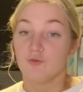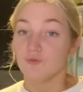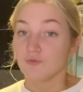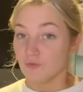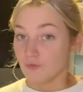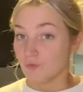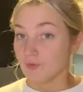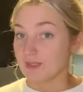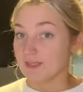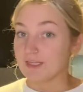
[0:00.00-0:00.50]

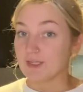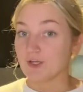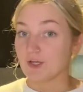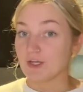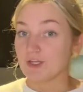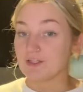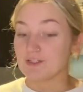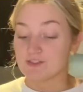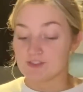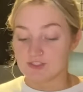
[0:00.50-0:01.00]
really
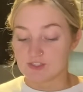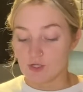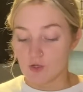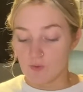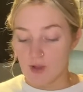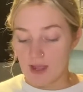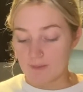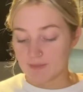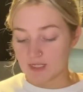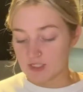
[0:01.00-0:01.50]
good. So
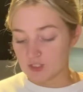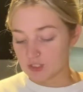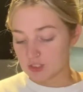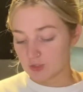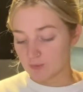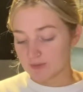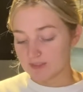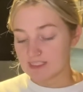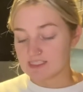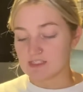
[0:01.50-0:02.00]
I'm not sure
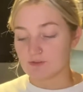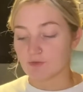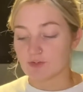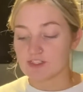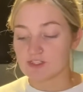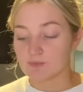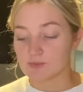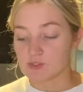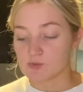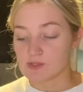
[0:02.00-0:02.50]
what the difference
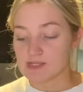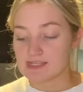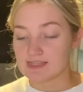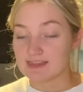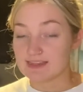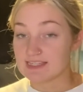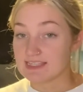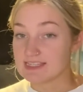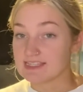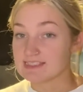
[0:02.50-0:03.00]
between
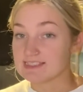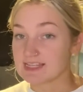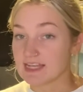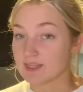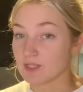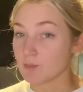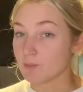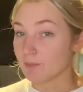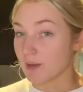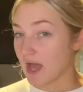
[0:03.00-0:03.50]
these and
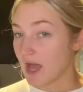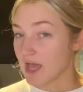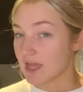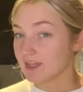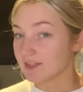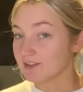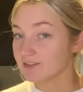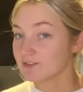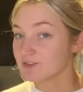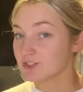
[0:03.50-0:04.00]
the
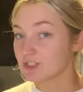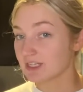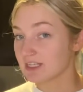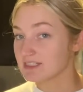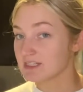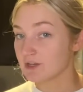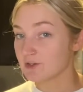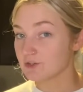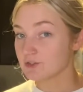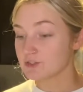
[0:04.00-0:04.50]
bag chicken
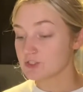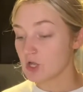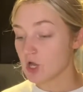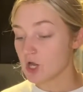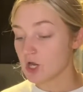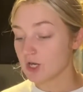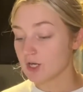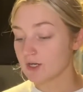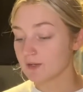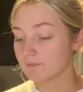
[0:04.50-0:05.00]
tenders
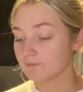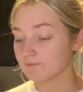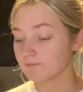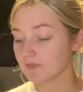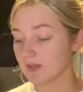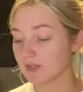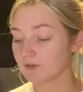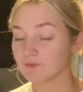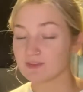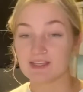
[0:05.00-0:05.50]
are.
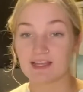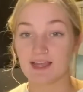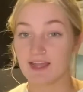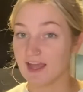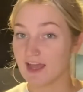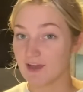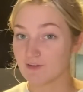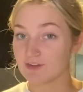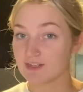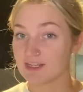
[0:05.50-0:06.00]
I don't think I
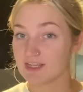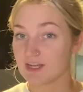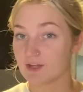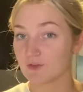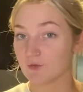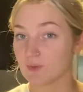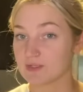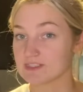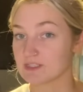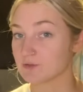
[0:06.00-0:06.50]
have any.
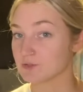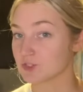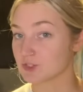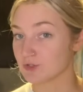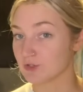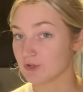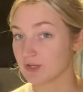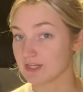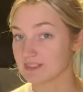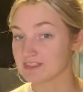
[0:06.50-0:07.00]
Otherwise I would show
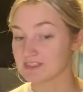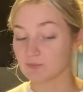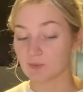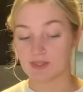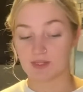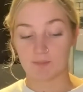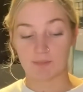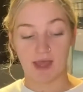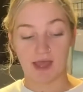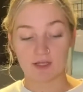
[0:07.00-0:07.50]
you guys what
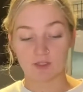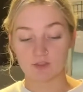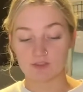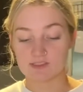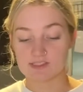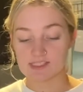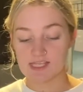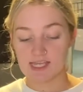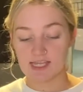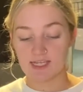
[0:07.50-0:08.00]
the bag
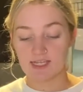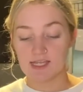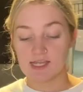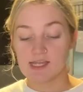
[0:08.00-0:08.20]
looks like.